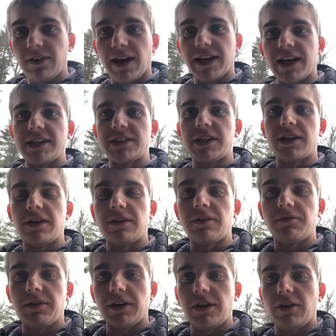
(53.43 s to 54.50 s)
like I said in the
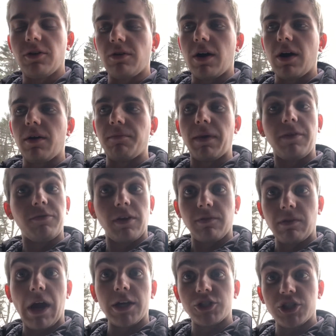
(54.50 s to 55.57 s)
video. If you have
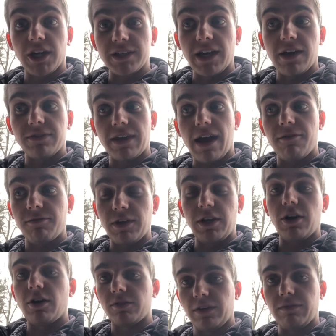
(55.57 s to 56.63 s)
not checked out that
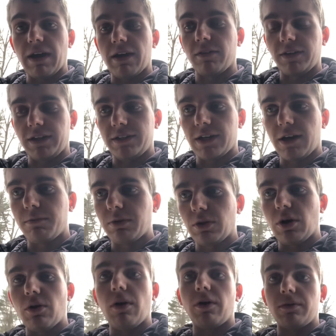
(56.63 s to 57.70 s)
video, I'll leave that link down
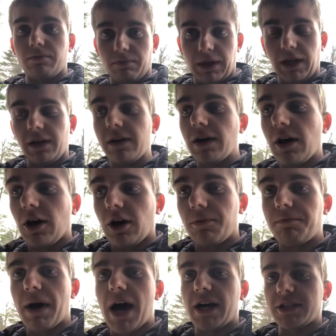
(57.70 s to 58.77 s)
below on me
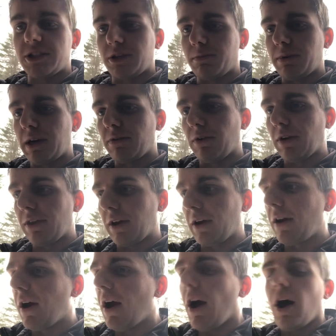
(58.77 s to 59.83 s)
unboxing them and everything.
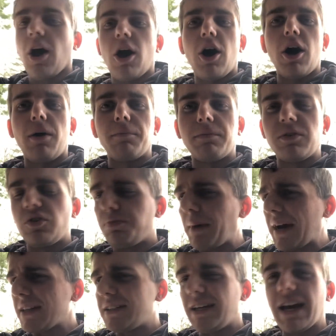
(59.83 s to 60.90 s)

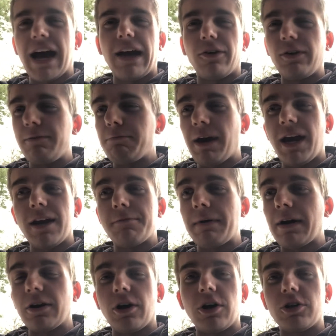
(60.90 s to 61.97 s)
Spec D, I only paid
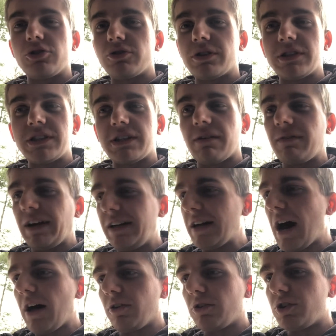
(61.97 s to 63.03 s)
about
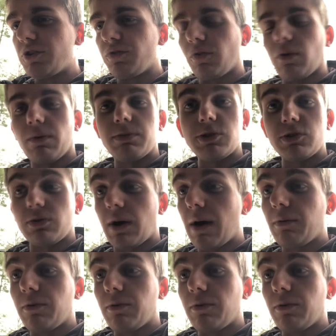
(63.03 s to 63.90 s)
$170 for them, so I